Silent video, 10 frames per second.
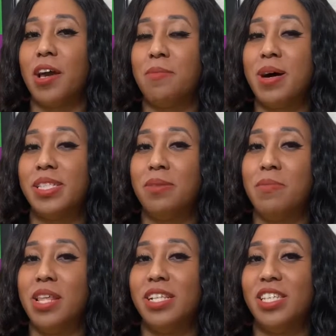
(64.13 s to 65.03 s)
about
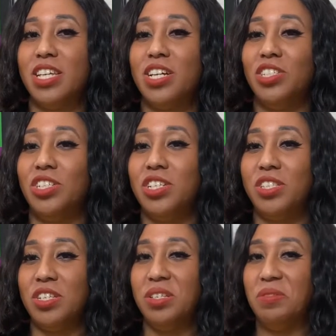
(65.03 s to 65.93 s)
submitting to Young
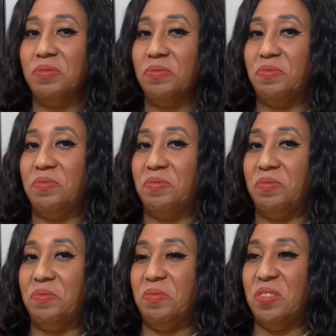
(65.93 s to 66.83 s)
Jeezy.
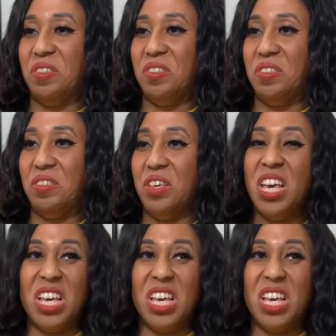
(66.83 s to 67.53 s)
Ugh.